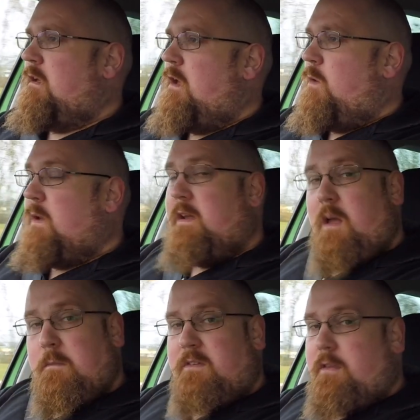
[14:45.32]
When it
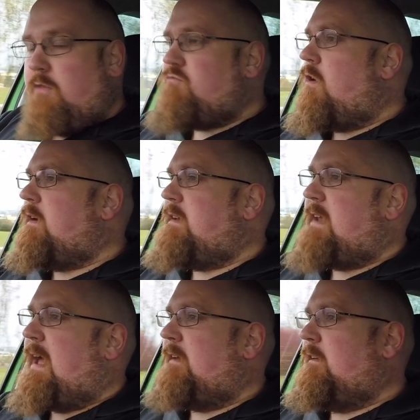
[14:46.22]
comes to the ride and
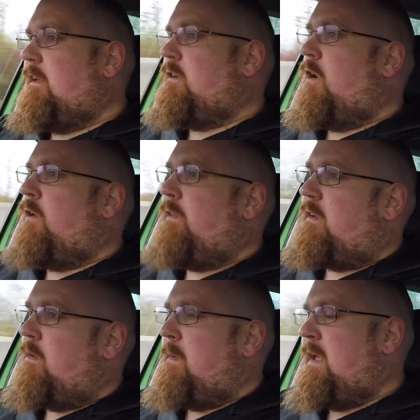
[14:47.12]
handling on the
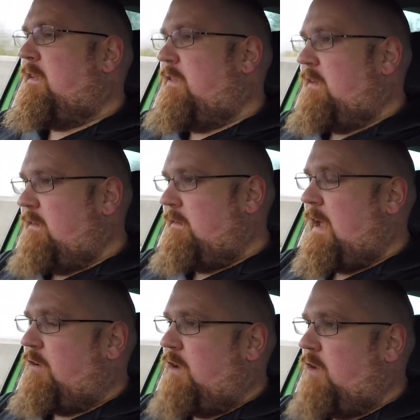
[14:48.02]
Kamiq, this is
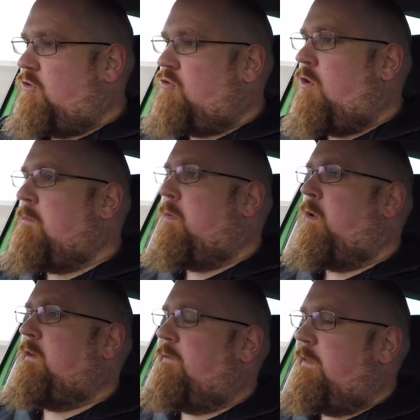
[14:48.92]
actually a strong
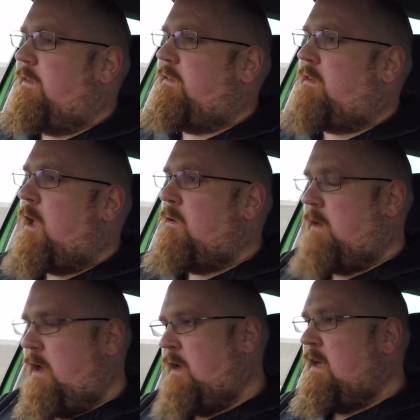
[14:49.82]
point for the
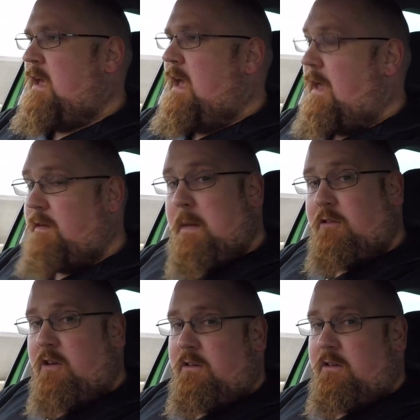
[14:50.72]
Skoda. As I mentioned